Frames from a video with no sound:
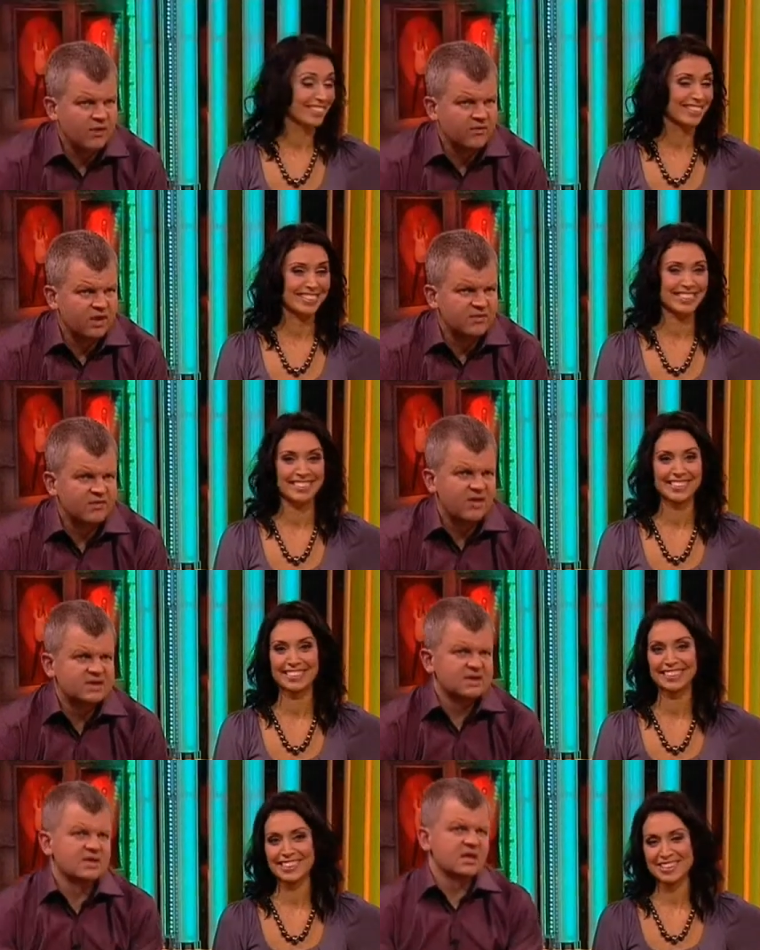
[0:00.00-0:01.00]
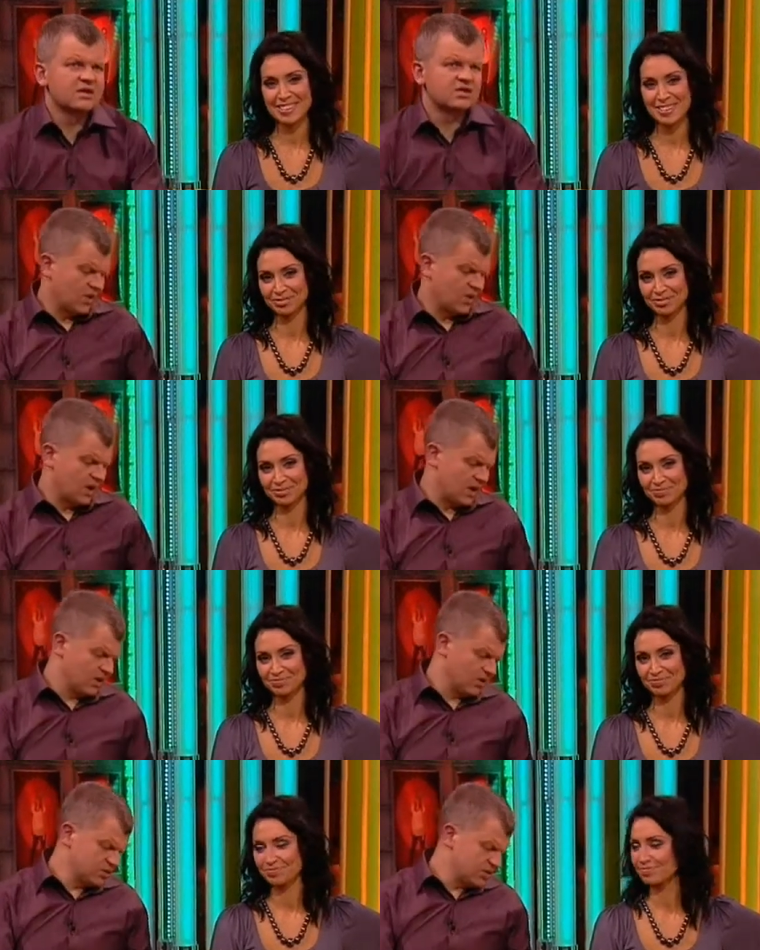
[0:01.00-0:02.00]
Speaker 1: Our favourite vet is here, Joe
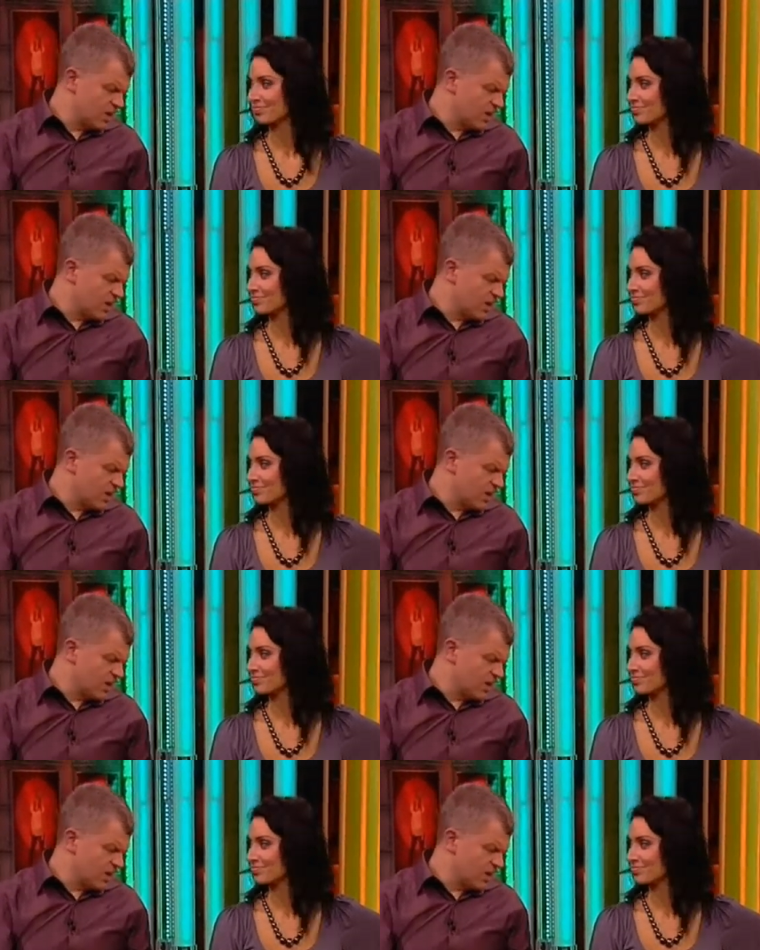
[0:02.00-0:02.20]
Inglis.